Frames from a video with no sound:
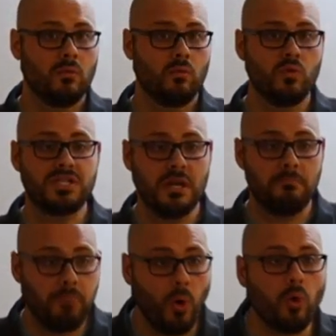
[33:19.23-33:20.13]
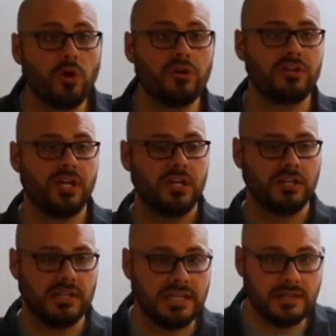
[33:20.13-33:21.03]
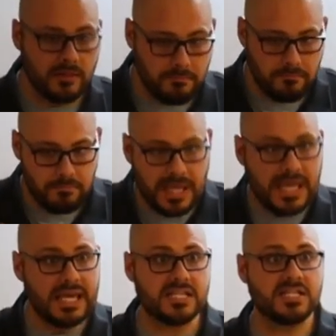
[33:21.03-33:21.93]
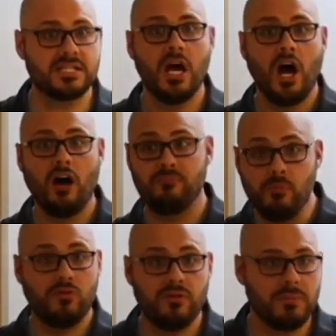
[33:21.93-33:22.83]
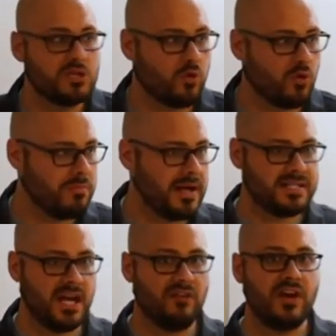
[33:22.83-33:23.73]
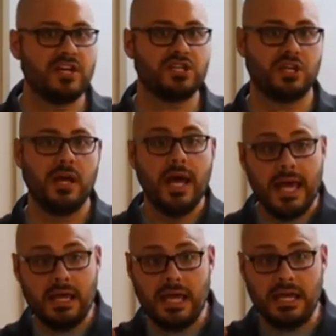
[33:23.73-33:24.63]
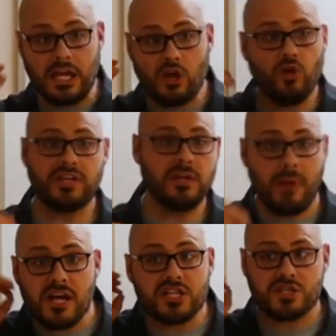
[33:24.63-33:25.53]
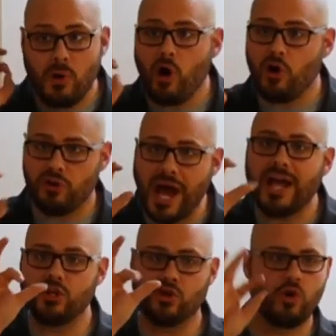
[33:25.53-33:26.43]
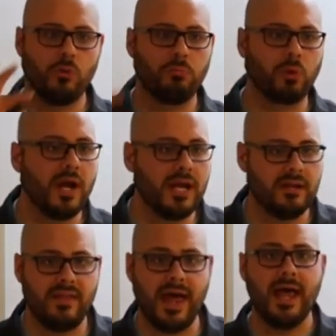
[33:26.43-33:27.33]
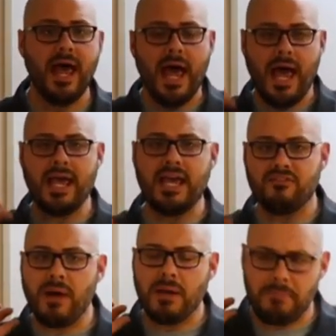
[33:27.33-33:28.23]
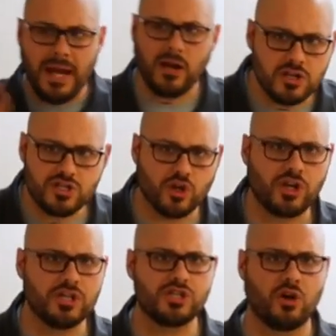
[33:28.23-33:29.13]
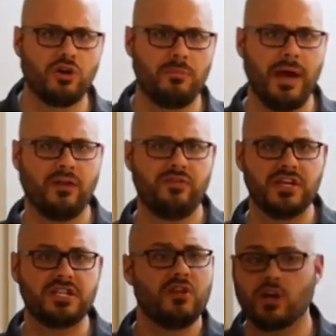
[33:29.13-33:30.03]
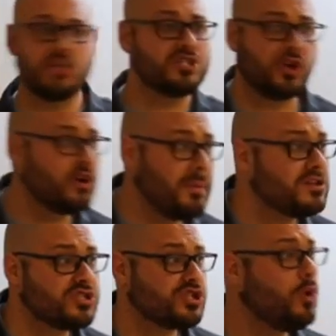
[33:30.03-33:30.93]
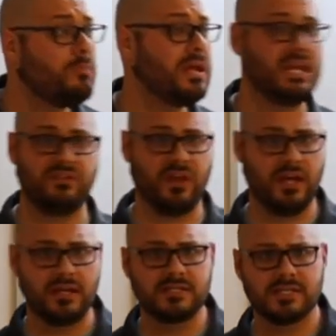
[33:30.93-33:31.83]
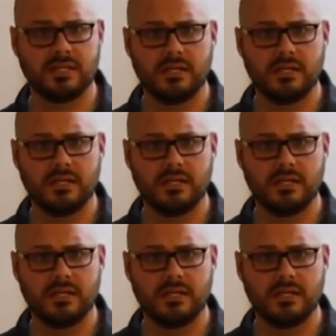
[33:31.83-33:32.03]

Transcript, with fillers: was an important piece of moving me toward my salvation. It, it, it clicked in my small nine-year-old brain that, hey, if my parents are concerned about this, and they're concerned about so many things,